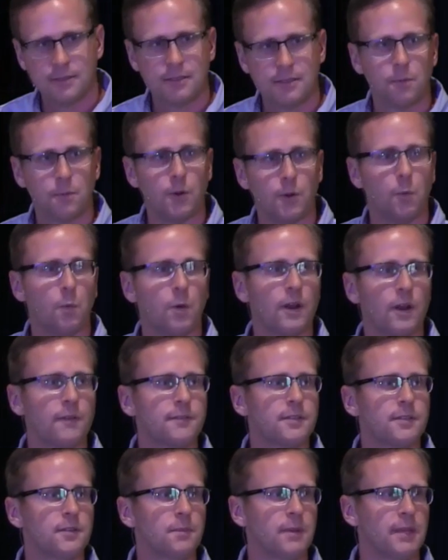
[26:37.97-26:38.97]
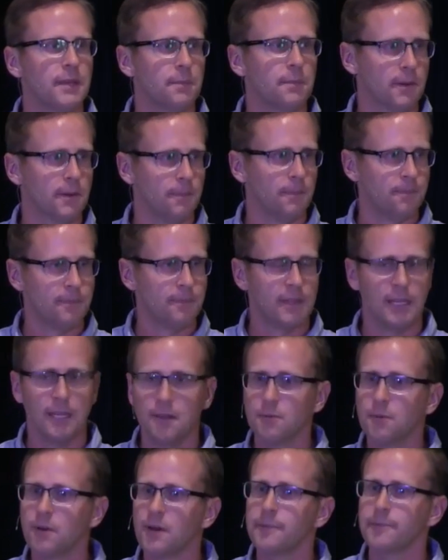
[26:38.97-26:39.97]
were one of two people.
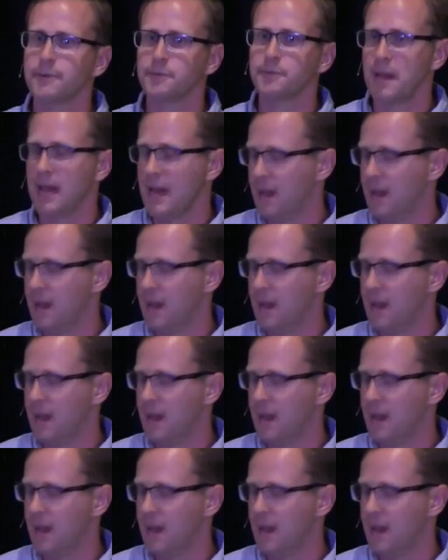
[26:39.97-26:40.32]
Either one was bad,